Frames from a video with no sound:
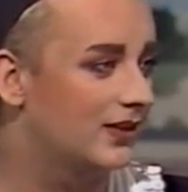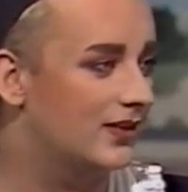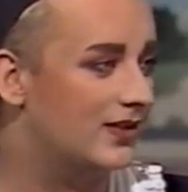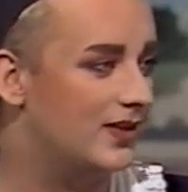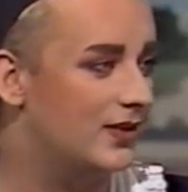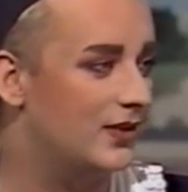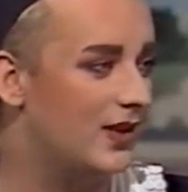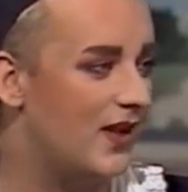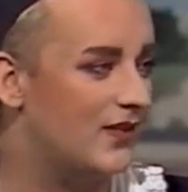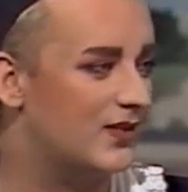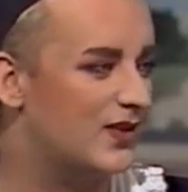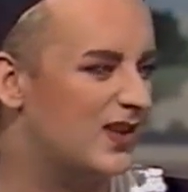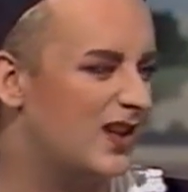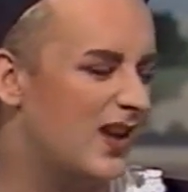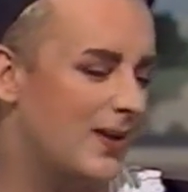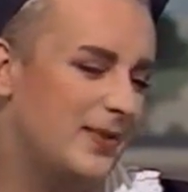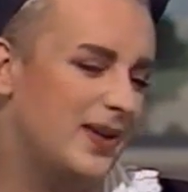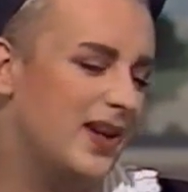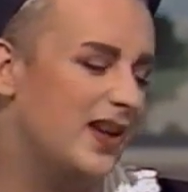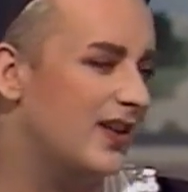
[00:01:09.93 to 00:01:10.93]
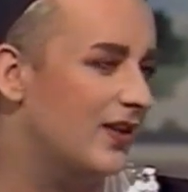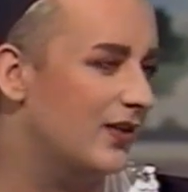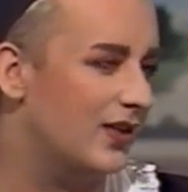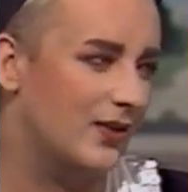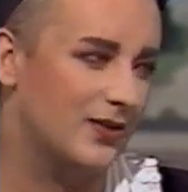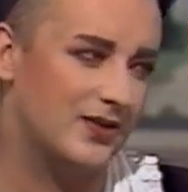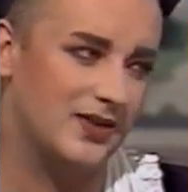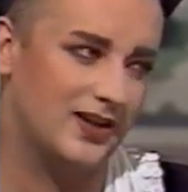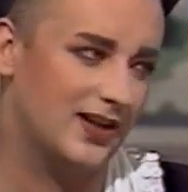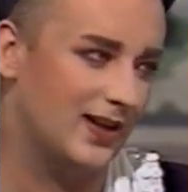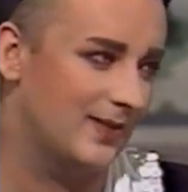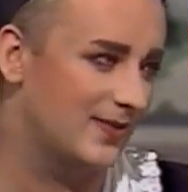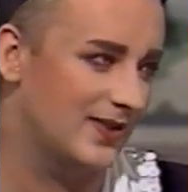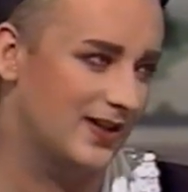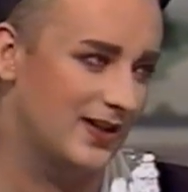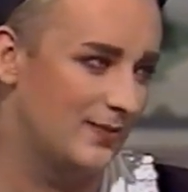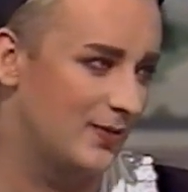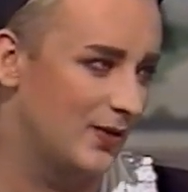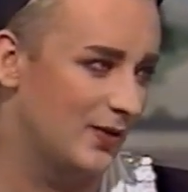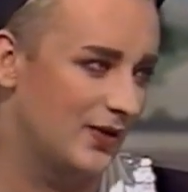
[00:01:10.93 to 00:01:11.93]
So you have to... I mean, I don't go to
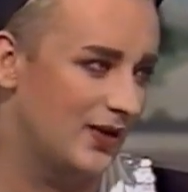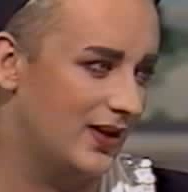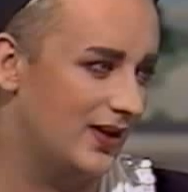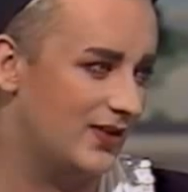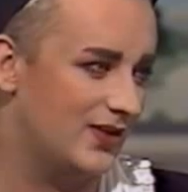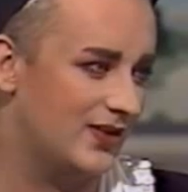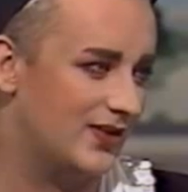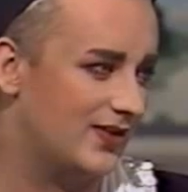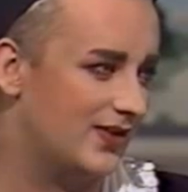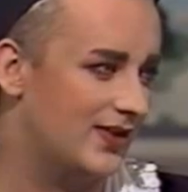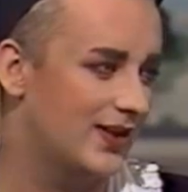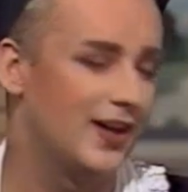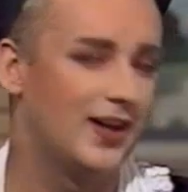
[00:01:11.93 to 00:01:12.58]
clubs anymore, and I